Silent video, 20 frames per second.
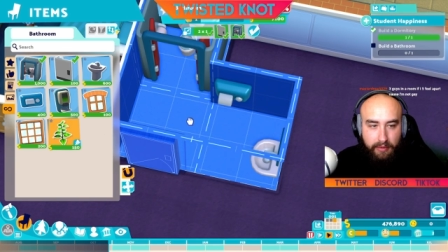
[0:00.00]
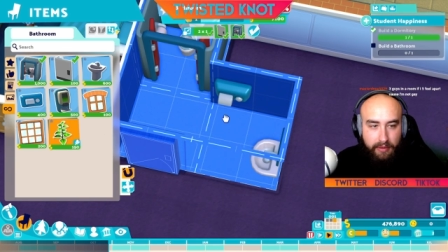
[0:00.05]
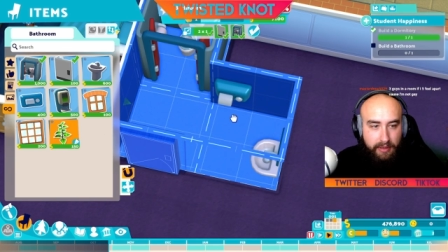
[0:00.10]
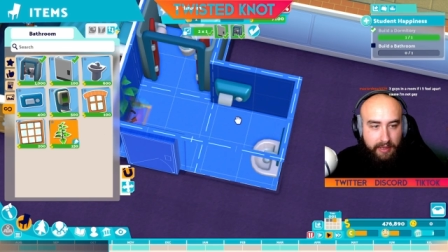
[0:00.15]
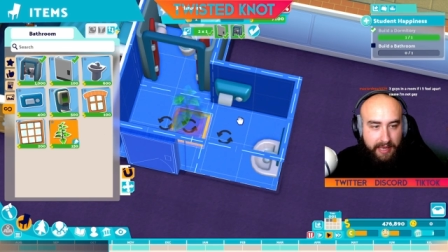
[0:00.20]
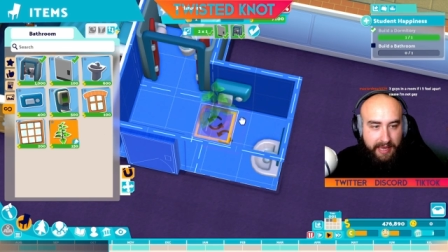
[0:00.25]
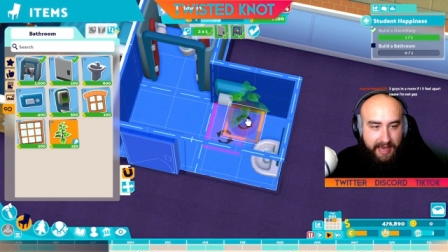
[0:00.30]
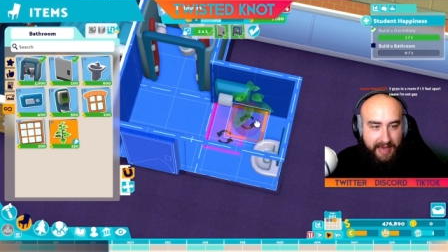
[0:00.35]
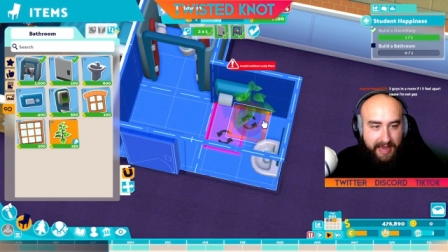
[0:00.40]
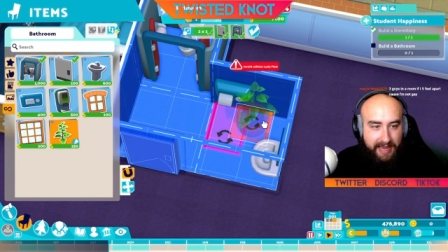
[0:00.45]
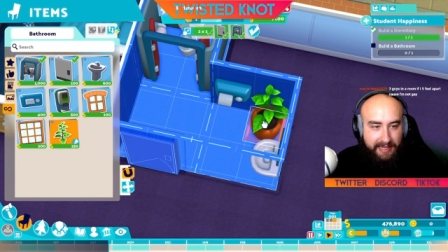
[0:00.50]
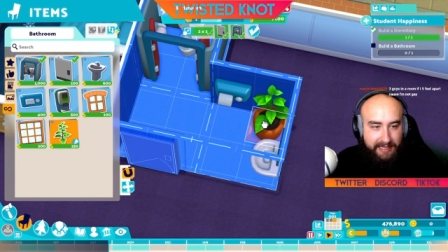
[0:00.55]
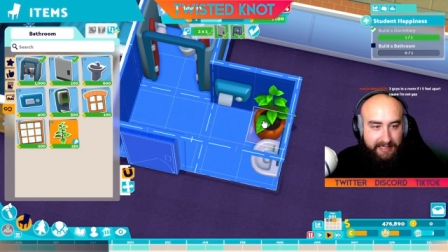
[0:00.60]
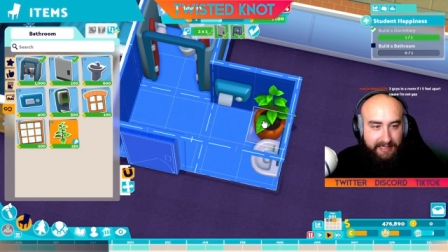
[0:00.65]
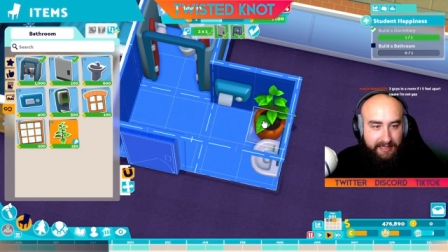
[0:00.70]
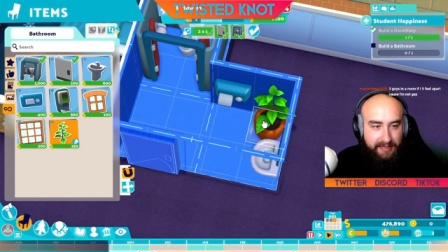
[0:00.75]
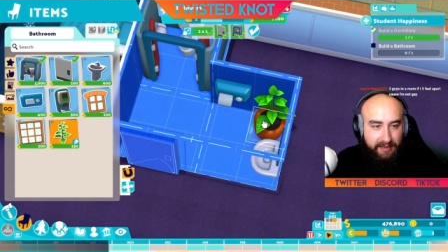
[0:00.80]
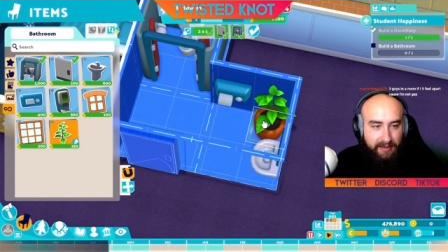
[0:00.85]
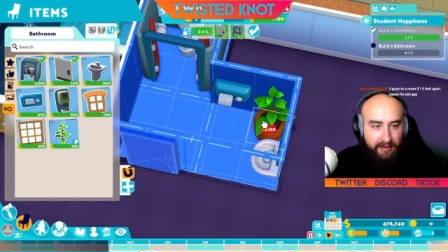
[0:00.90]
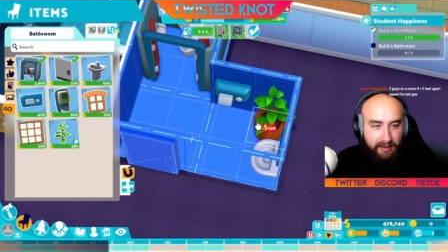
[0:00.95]

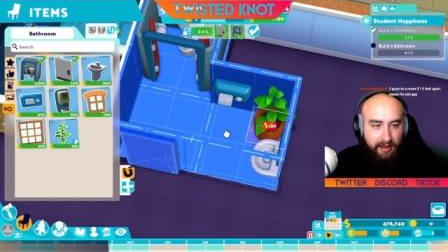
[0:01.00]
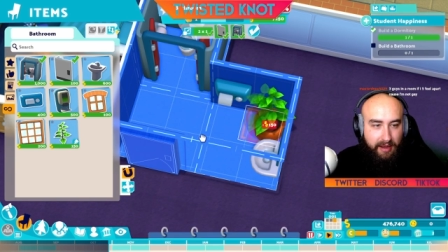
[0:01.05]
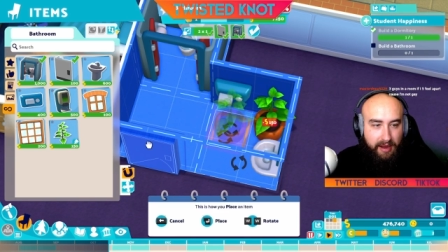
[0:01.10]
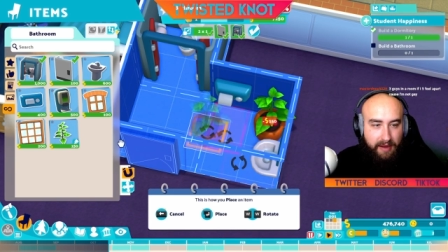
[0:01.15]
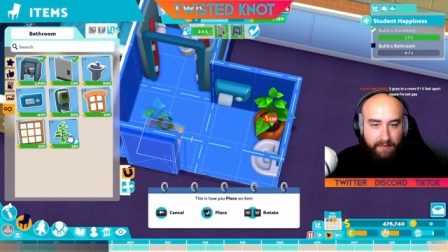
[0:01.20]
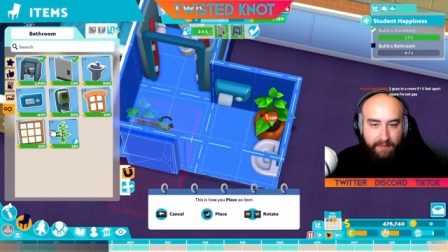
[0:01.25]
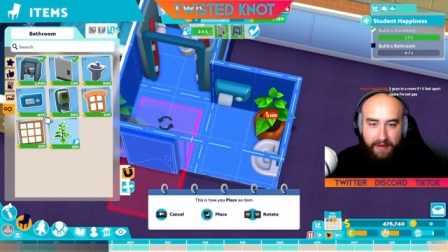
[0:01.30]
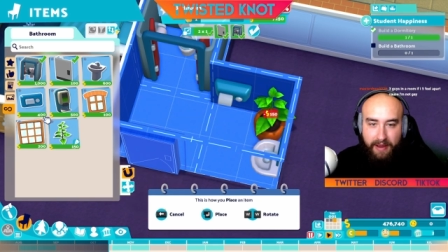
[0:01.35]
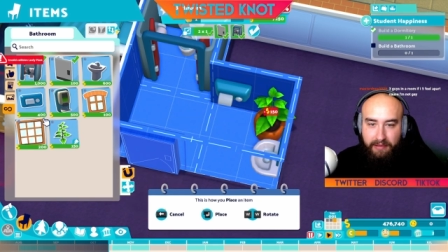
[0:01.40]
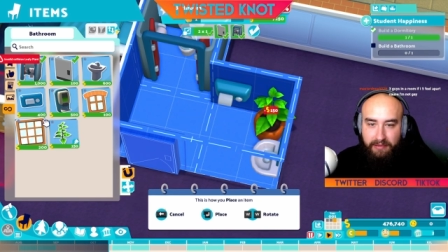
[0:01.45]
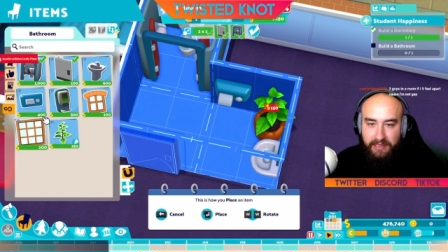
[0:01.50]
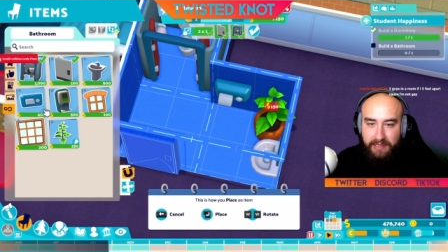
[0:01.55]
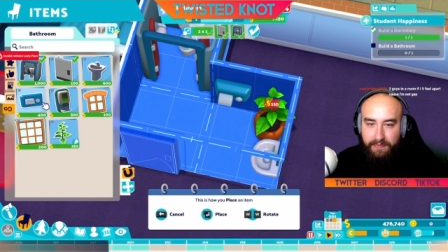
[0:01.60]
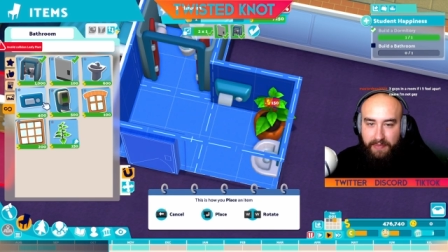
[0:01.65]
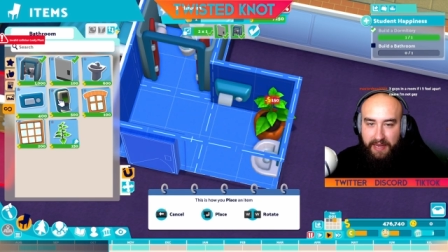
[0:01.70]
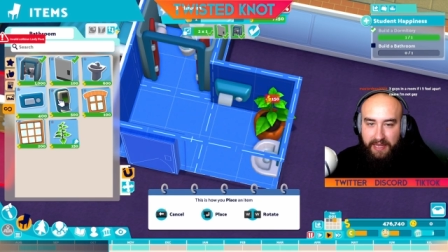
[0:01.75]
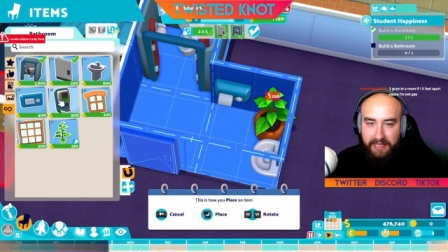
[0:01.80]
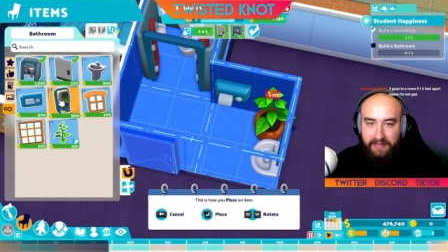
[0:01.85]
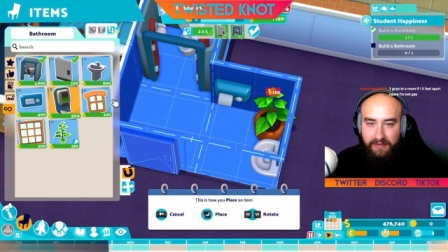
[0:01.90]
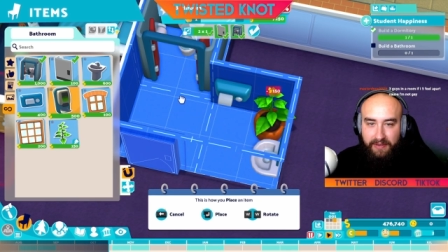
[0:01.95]
Yes, I have found
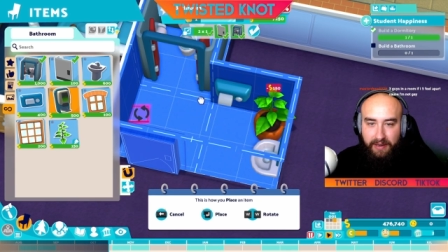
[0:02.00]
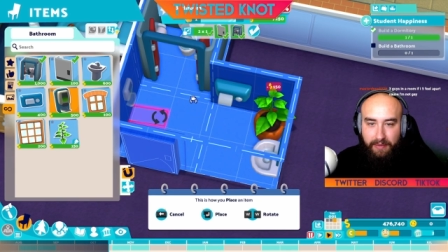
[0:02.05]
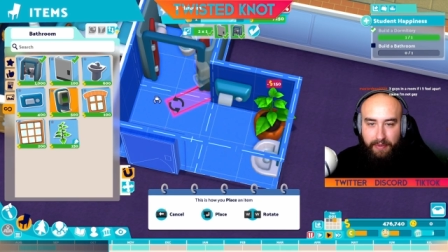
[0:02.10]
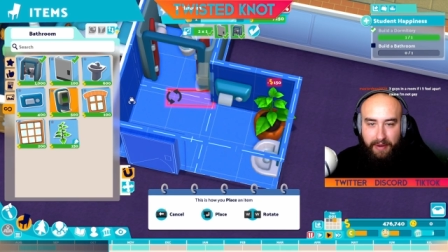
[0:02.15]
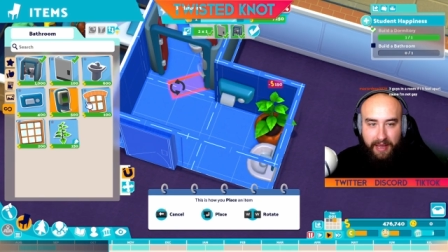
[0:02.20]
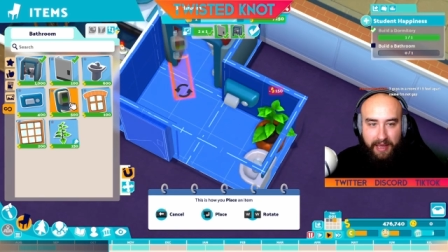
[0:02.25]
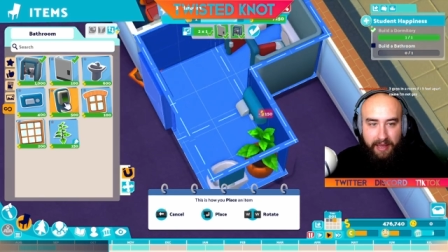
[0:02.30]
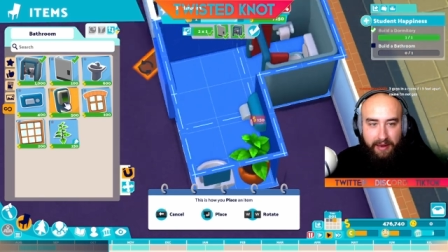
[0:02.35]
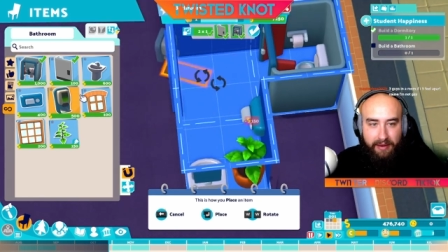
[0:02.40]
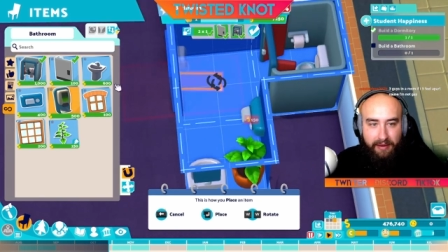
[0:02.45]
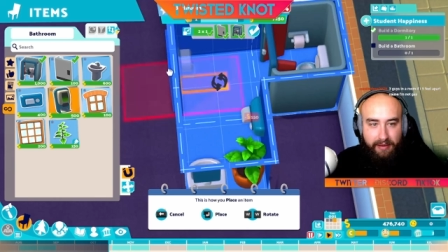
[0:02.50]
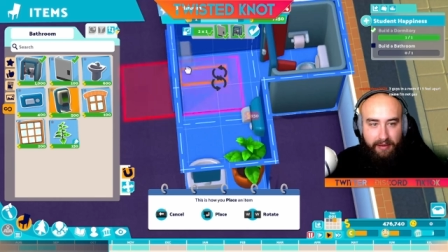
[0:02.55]
space for the plant.